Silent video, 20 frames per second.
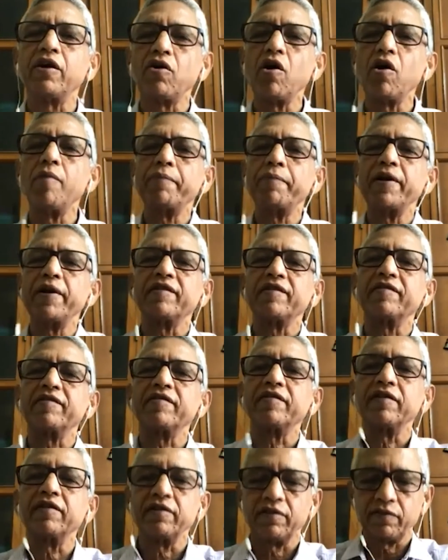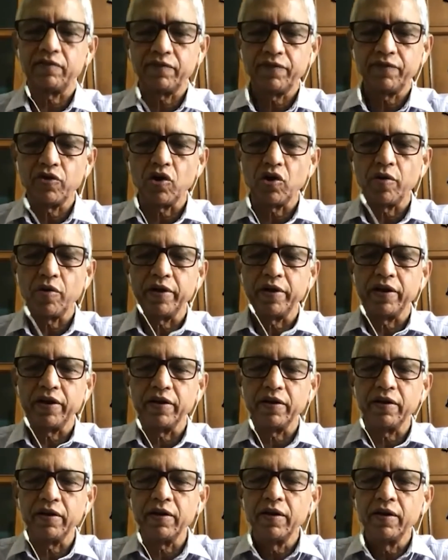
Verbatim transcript: complex uh, phenomenon,